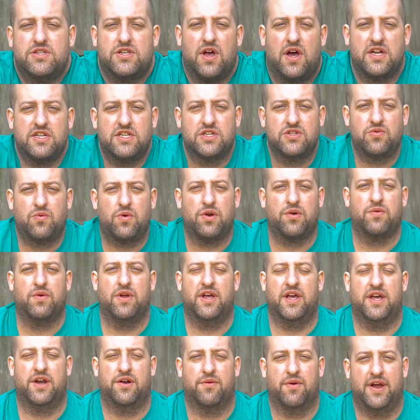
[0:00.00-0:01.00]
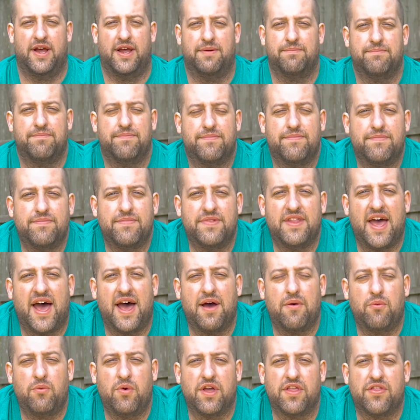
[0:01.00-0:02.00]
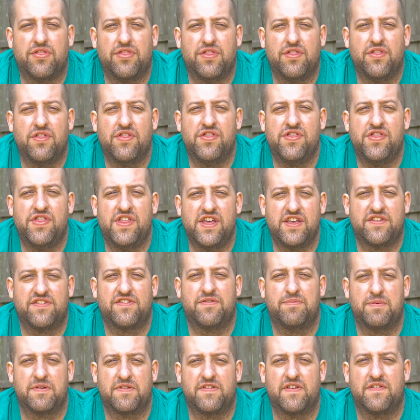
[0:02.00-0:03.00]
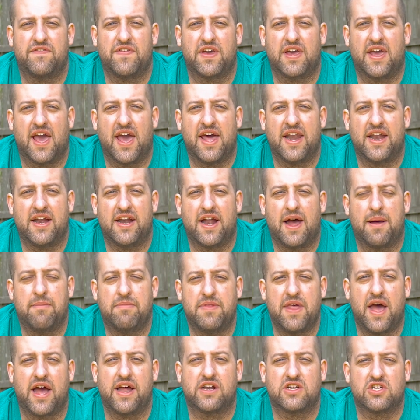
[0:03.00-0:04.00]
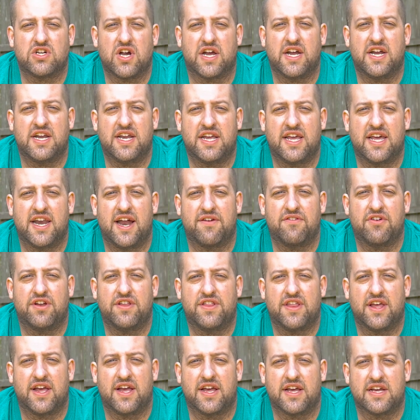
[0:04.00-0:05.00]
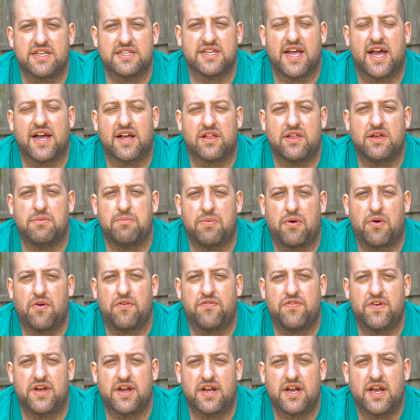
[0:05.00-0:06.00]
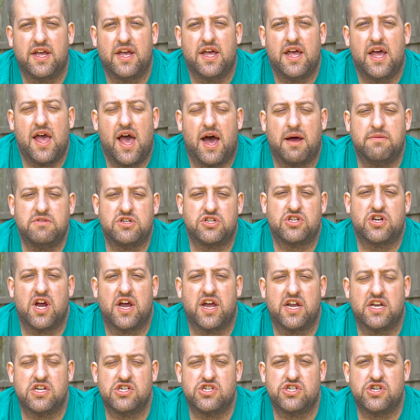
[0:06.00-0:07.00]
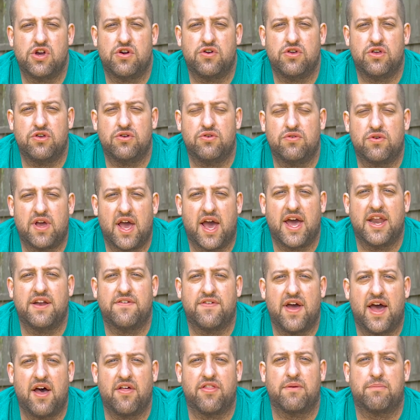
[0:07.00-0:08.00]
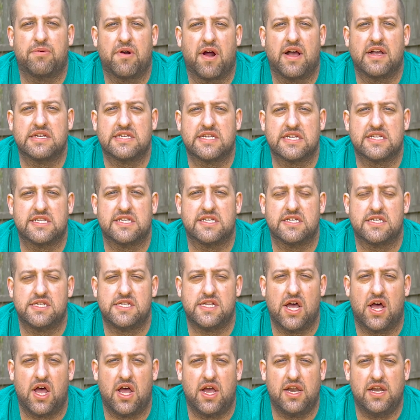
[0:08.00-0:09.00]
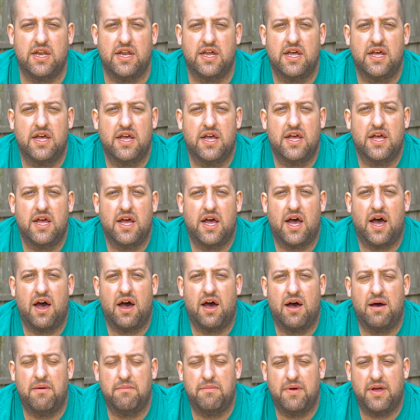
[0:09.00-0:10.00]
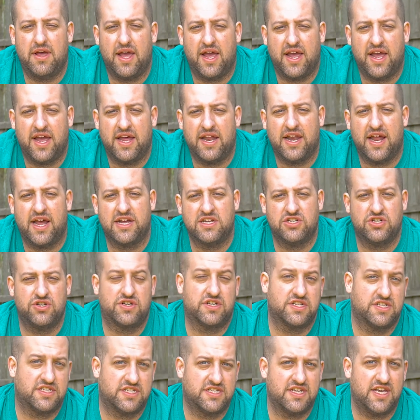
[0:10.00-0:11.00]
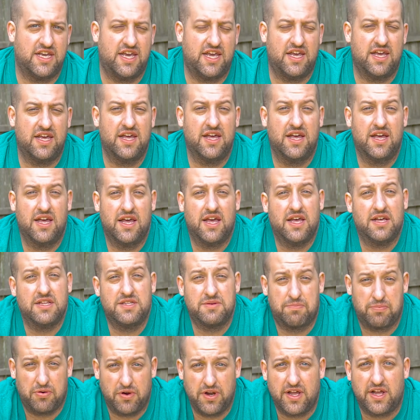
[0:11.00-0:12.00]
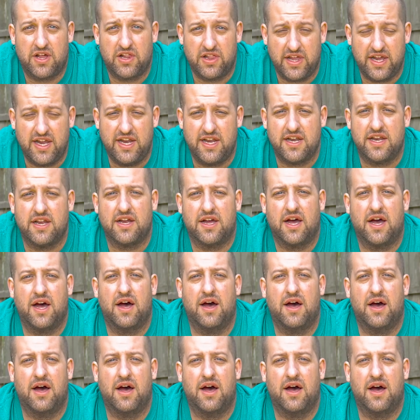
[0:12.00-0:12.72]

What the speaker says: So I just want to reiterate that with this specific edit, I'm not trying to get everything exactly perfect. I'm just trying to show you kind of how the process is done. And as you could see, it's a pretty clean